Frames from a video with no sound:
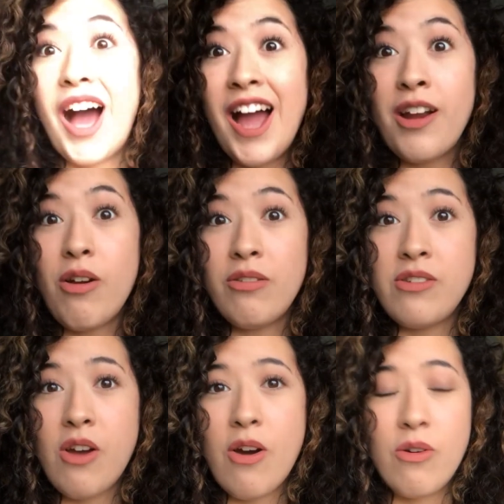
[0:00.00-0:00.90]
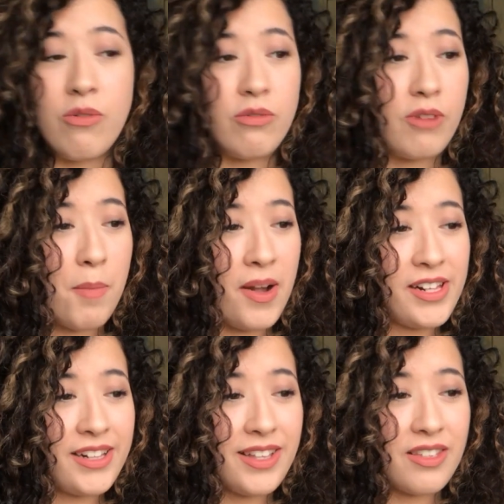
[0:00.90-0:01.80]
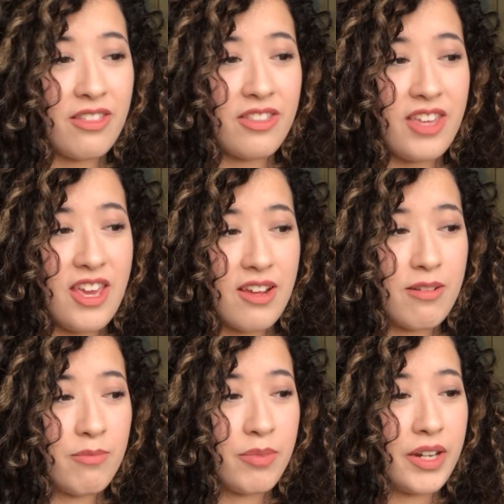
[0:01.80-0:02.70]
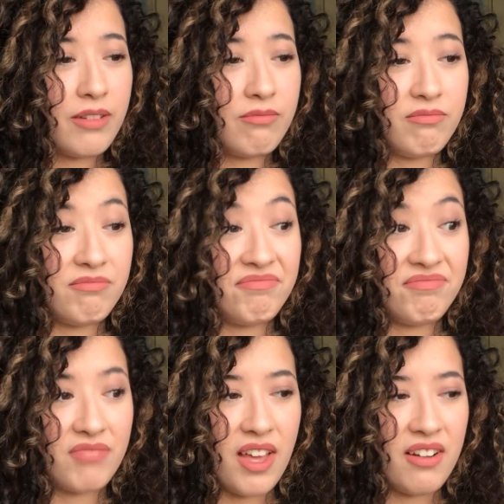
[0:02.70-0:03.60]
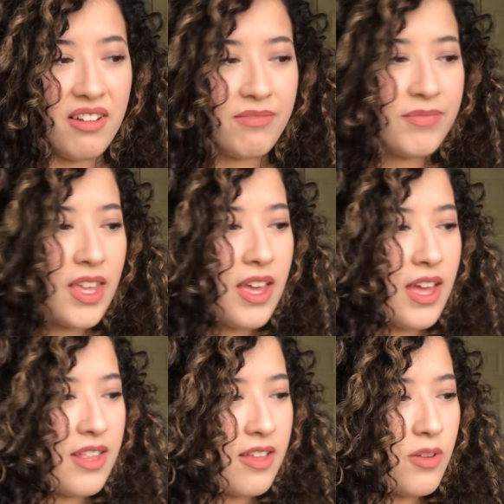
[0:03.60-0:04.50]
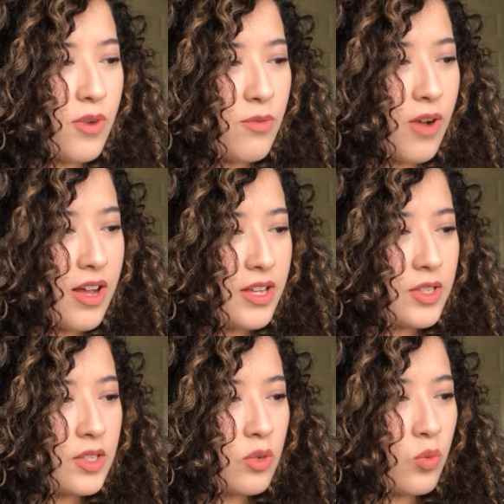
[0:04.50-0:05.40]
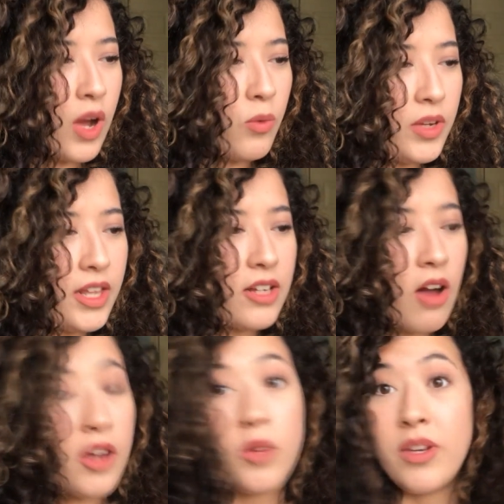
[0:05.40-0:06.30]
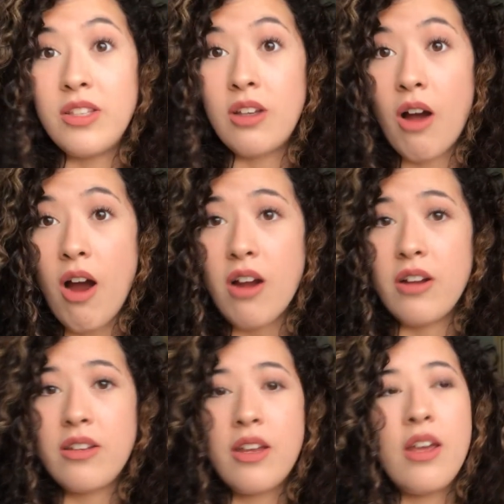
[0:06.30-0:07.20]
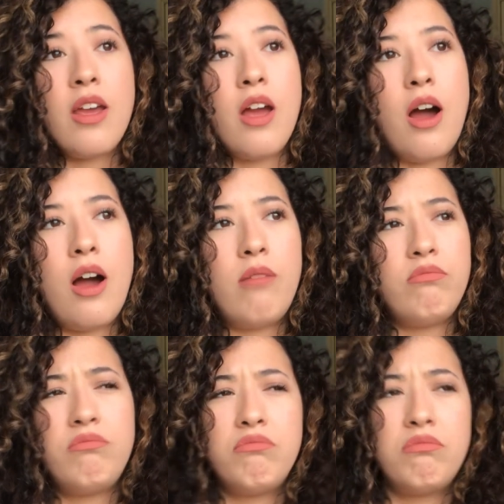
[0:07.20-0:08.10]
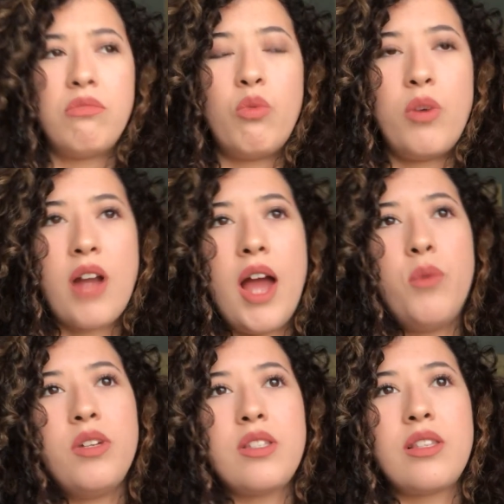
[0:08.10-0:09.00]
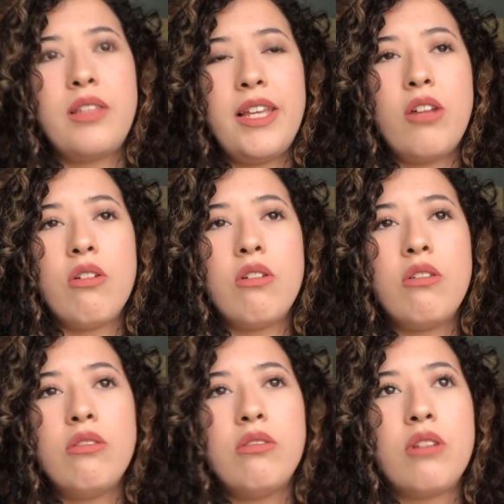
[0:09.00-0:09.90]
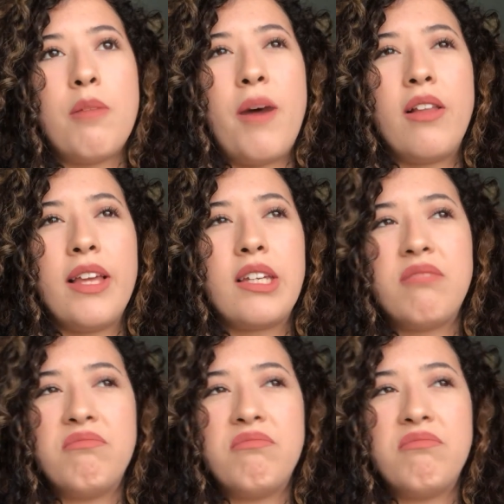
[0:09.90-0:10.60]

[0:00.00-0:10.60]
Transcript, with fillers: I don't know. Apparently that's a thing, but I don't know. Another one was, what really got you into art? Um, when I was little, about like,